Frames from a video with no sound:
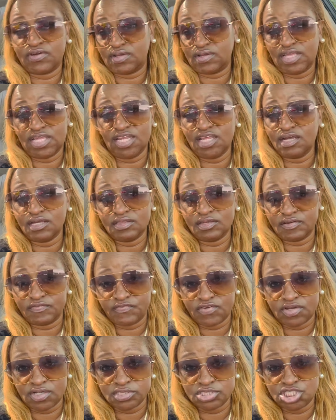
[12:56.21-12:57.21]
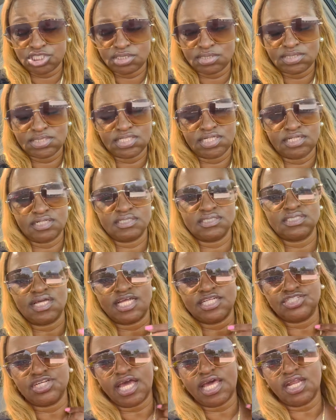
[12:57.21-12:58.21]
any of their functions here. So
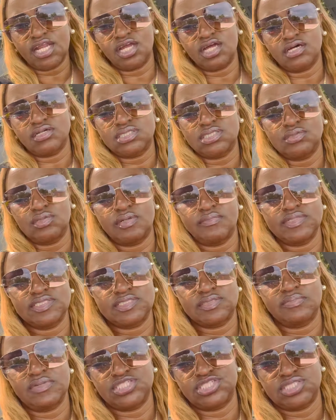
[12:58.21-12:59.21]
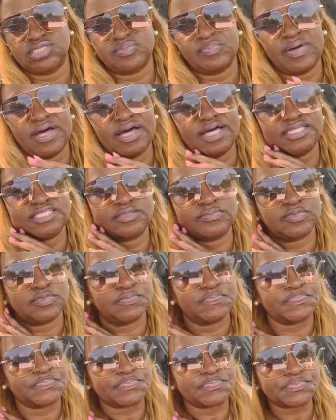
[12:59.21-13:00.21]
I try to go to them as much as
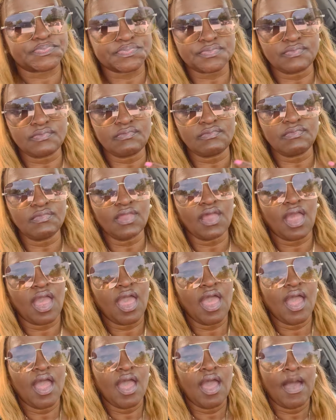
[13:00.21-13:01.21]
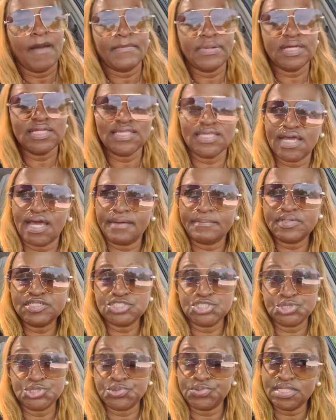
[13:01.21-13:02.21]
possible. But yeah, I've
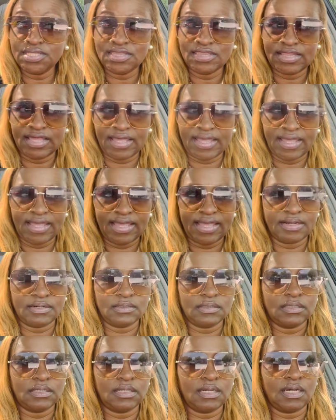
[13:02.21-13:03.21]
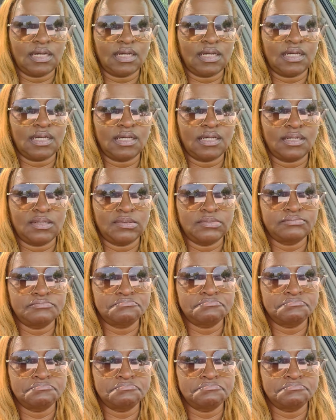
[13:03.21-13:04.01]
been doing that. And y'all,